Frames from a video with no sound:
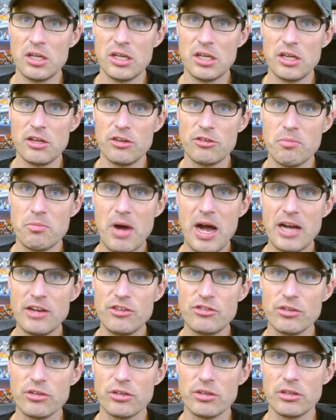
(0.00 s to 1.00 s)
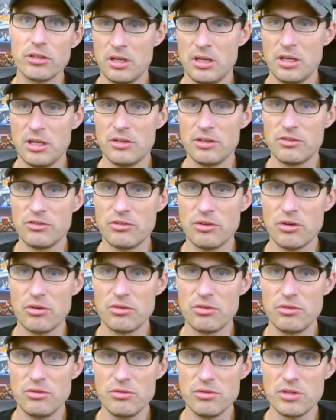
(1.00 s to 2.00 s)
is modular, and so
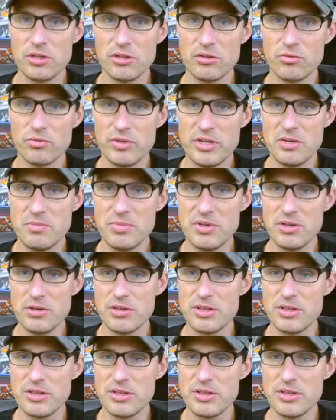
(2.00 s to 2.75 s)
you can rebuild